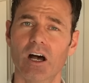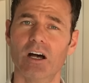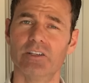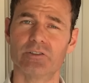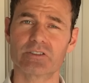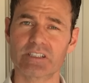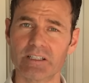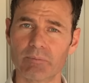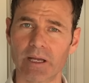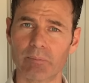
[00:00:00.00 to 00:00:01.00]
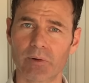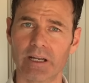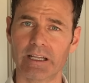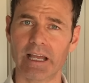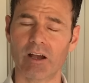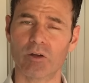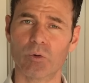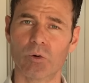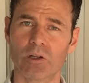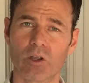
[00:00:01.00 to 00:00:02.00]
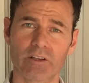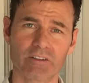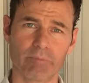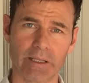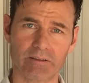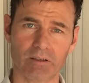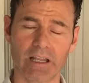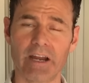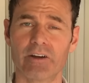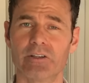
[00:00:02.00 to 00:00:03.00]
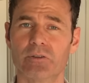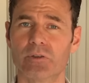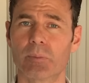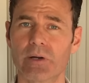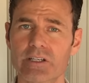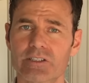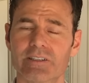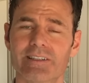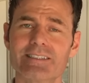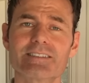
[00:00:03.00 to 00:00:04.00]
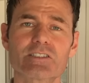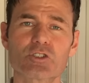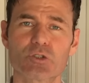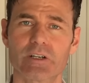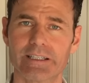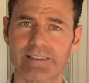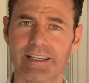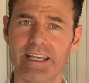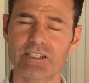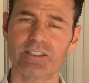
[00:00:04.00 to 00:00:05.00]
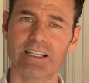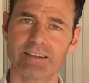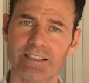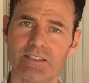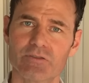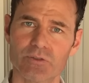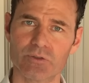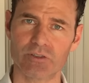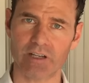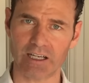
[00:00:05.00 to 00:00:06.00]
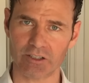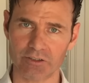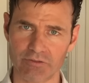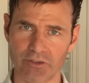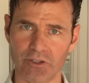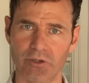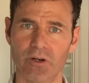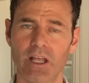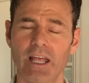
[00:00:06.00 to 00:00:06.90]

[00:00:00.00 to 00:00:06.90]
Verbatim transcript: your skin might break out, or a loss of mental clarity or depression, this is a strong indication that these foods are not good for you.